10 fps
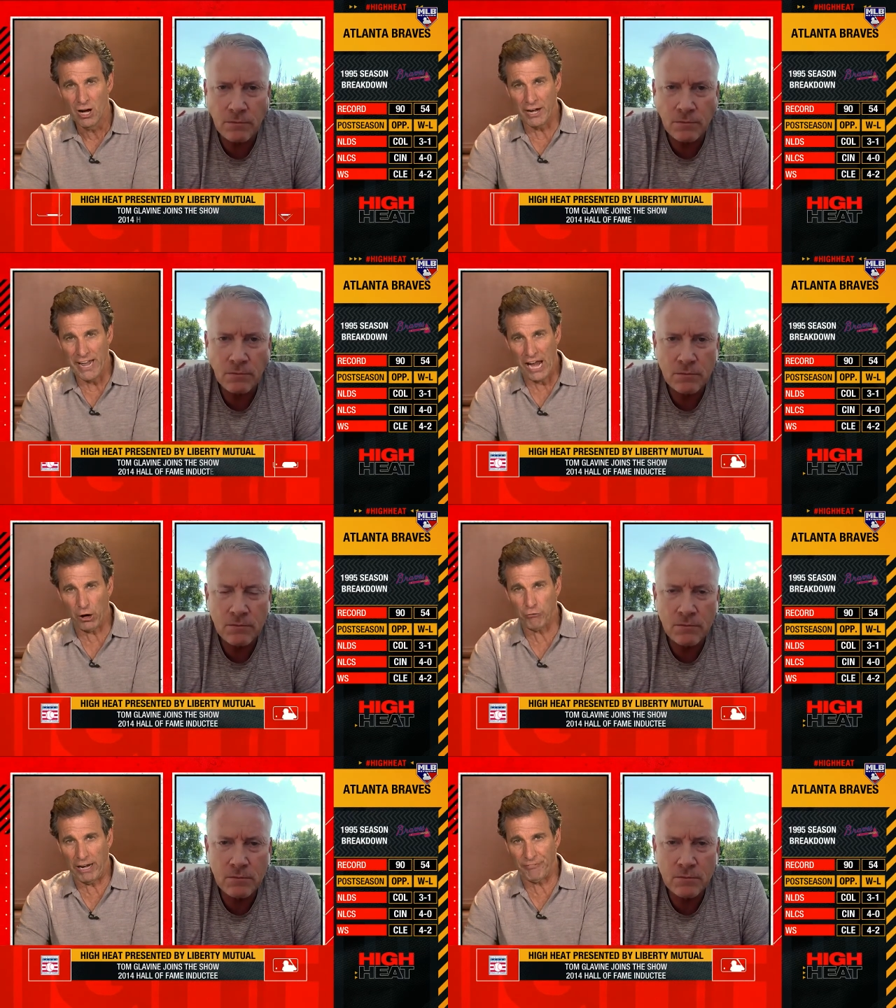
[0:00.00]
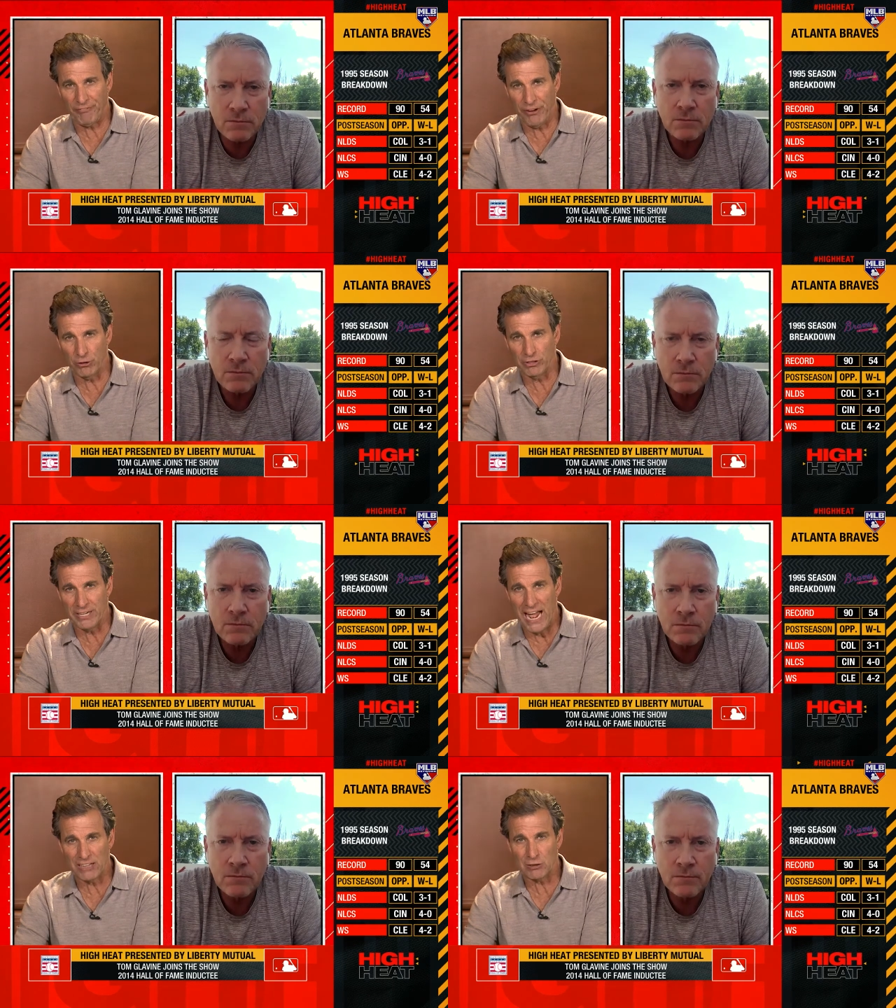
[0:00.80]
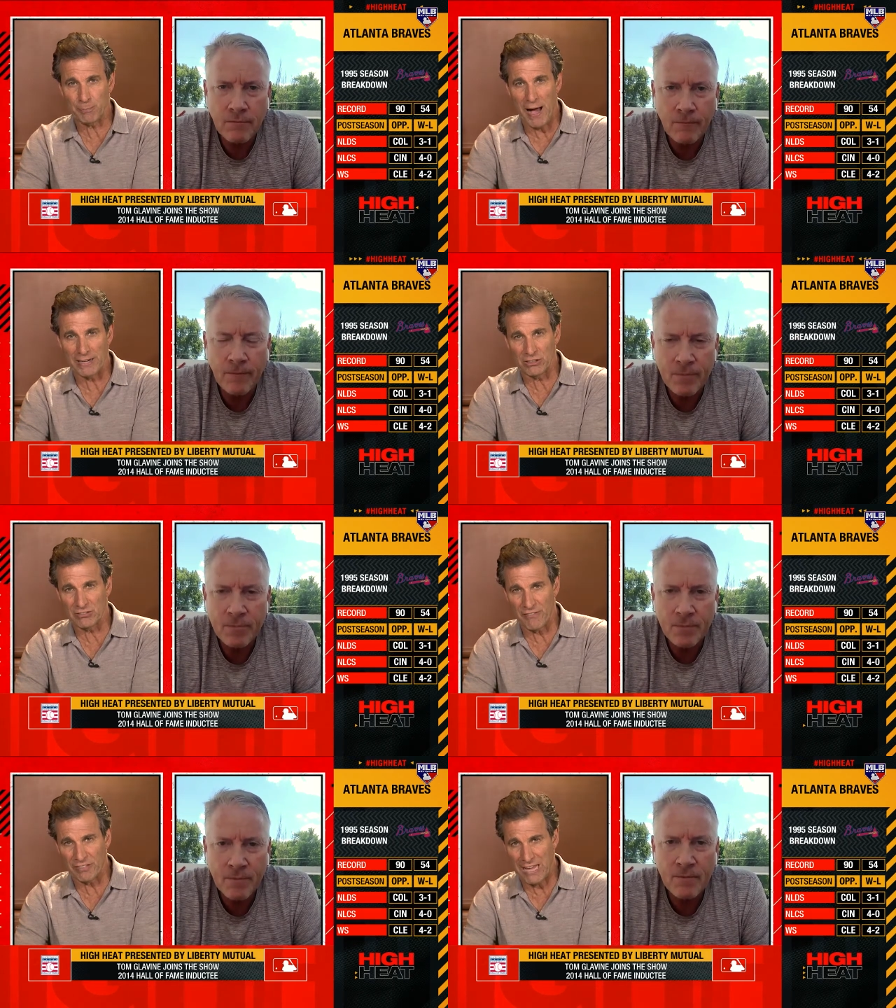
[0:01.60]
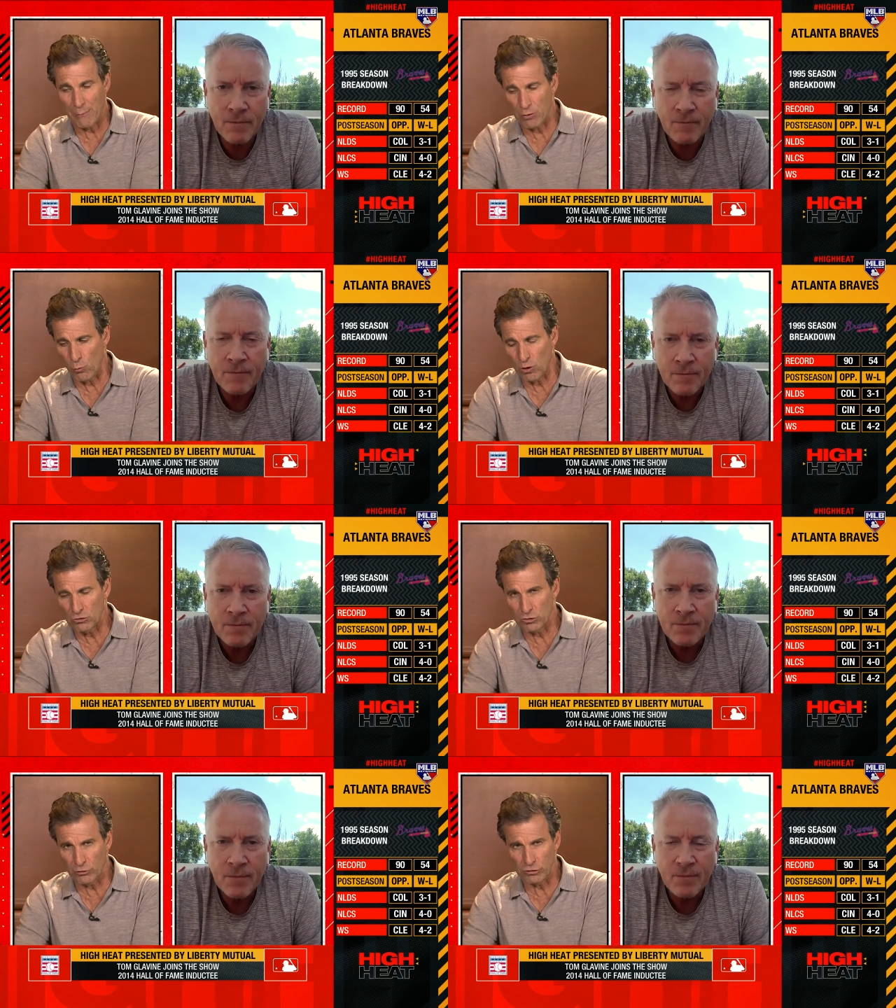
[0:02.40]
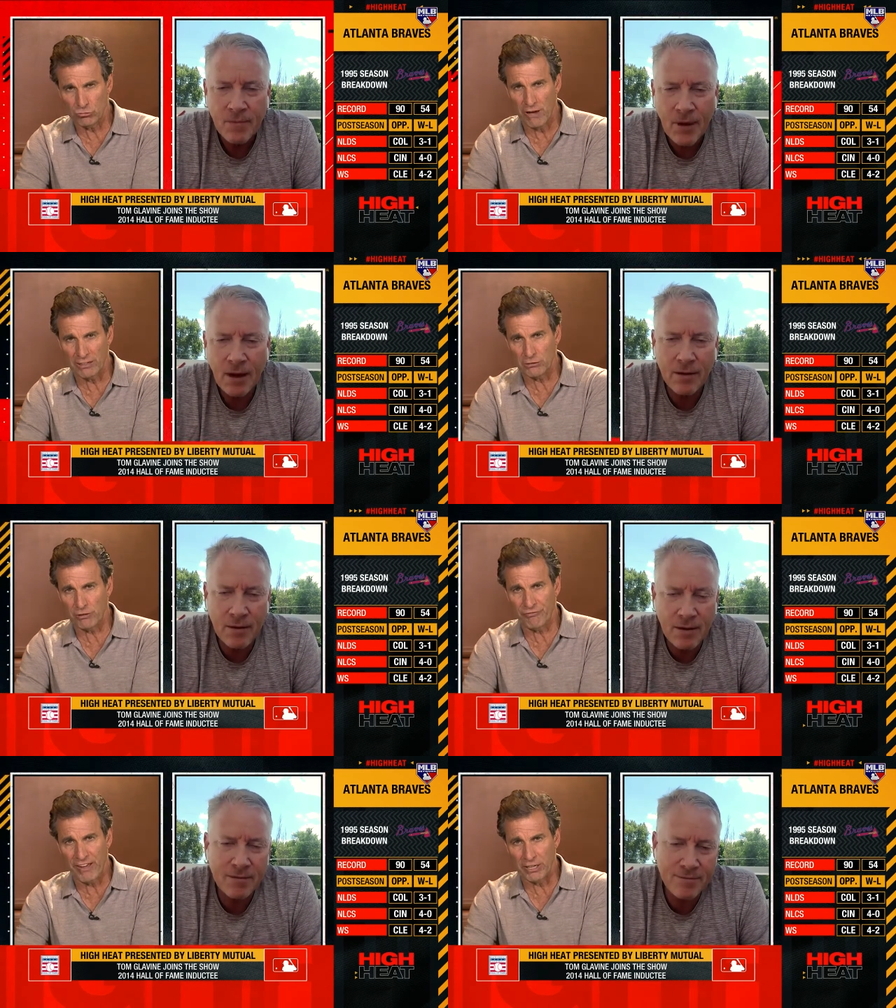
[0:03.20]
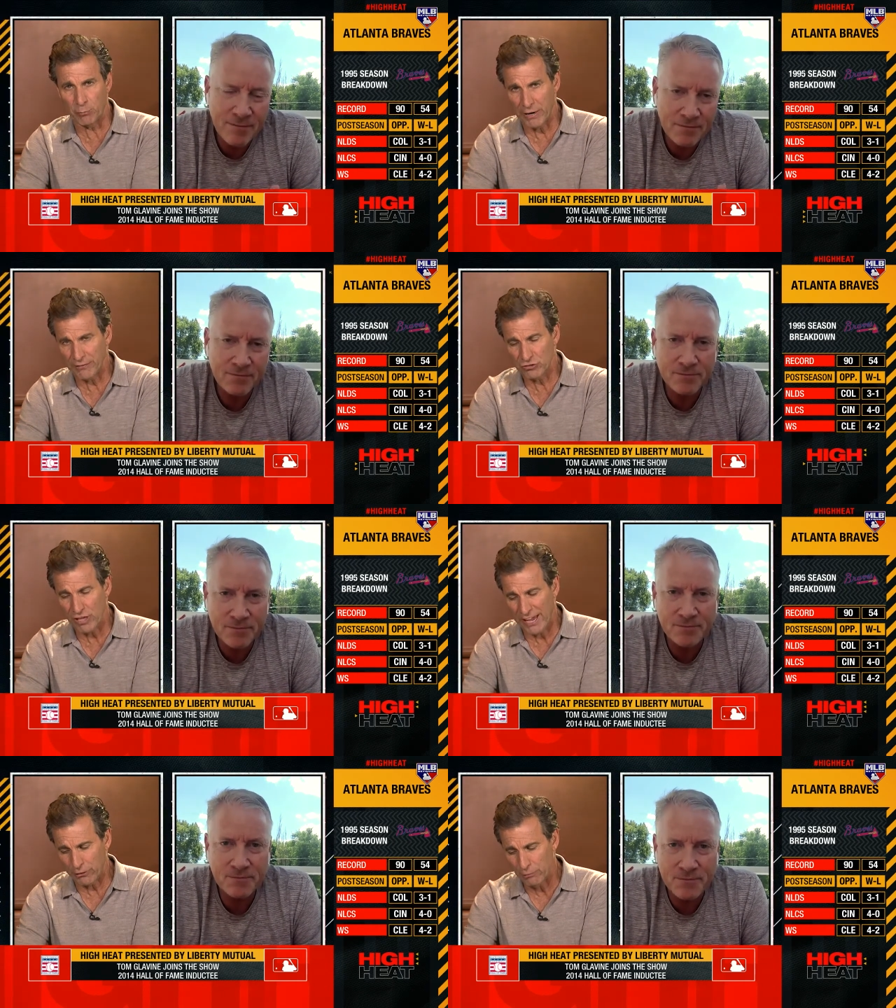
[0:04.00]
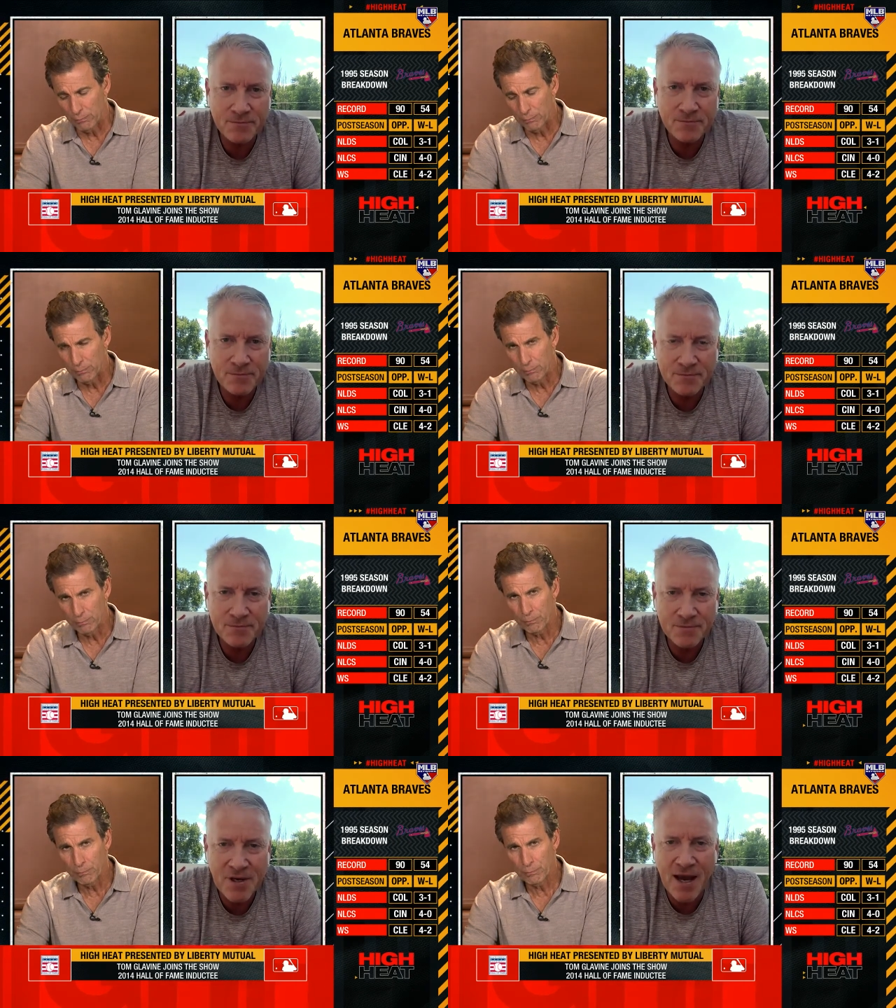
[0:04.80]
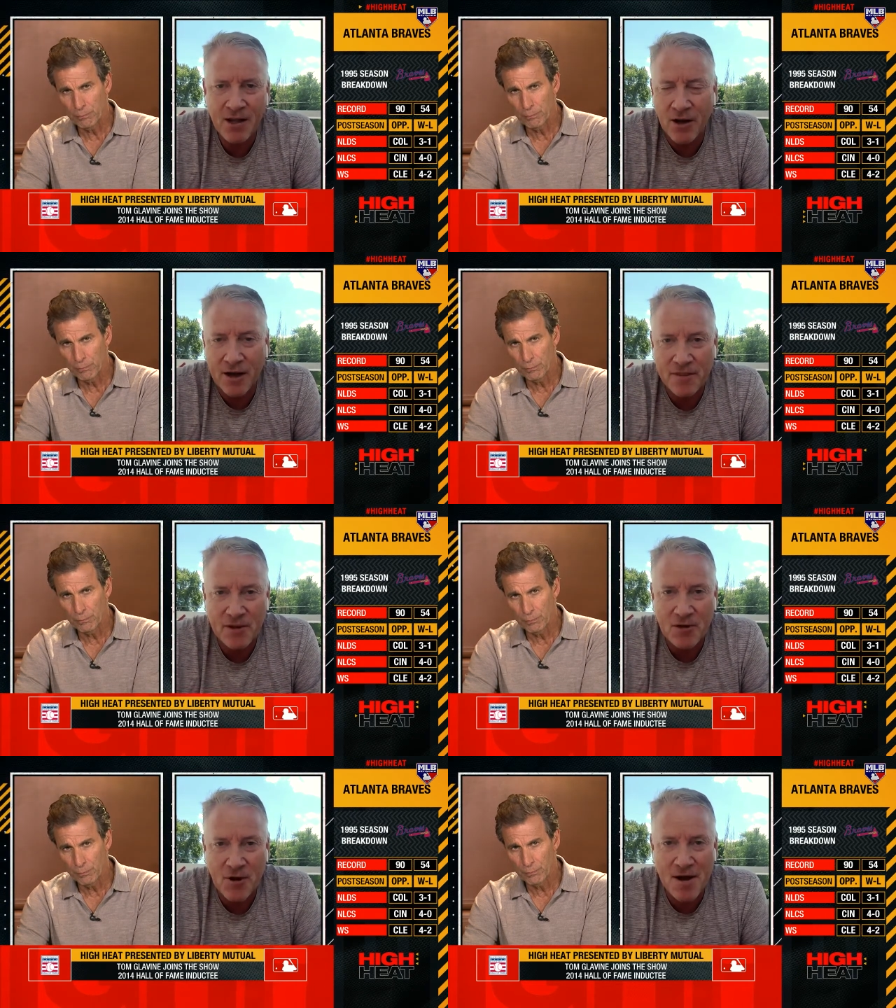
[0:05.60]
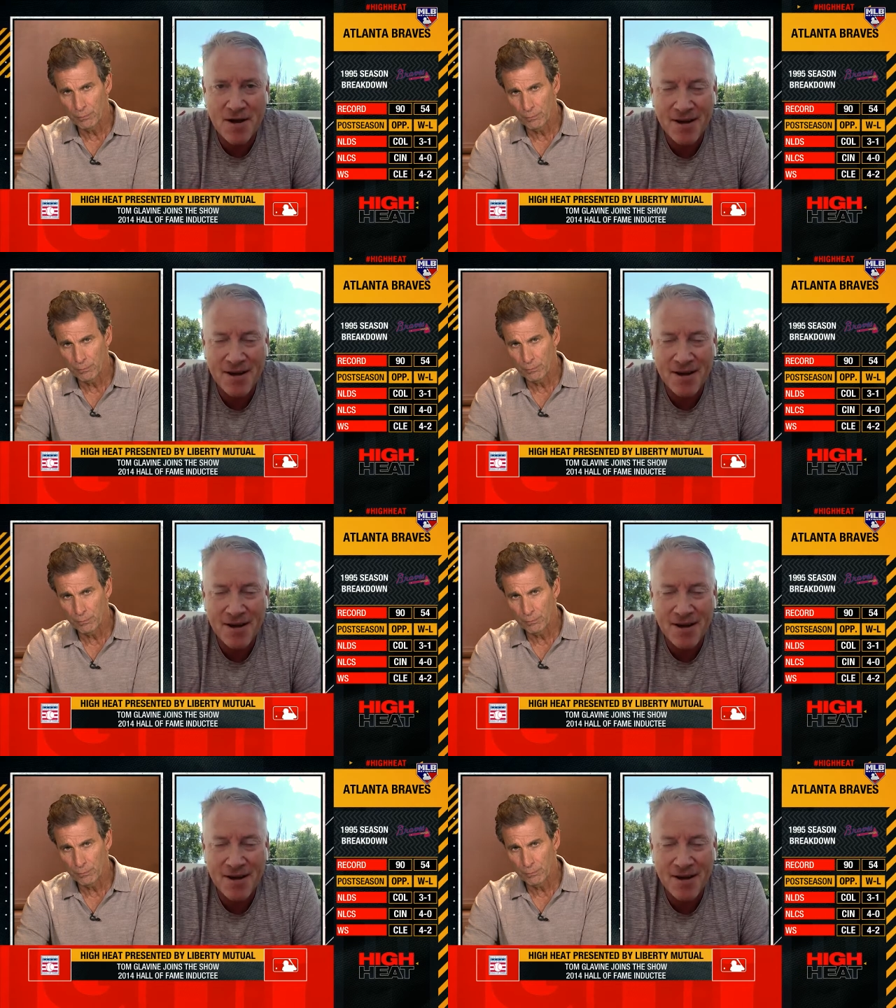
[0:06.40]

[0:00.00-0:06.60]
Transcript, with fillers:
Speaker 1: on that great field in that spot in the seventh game of the World Series, trying to defend the Braves' title?
Speaker 2: Yeah, look, I think you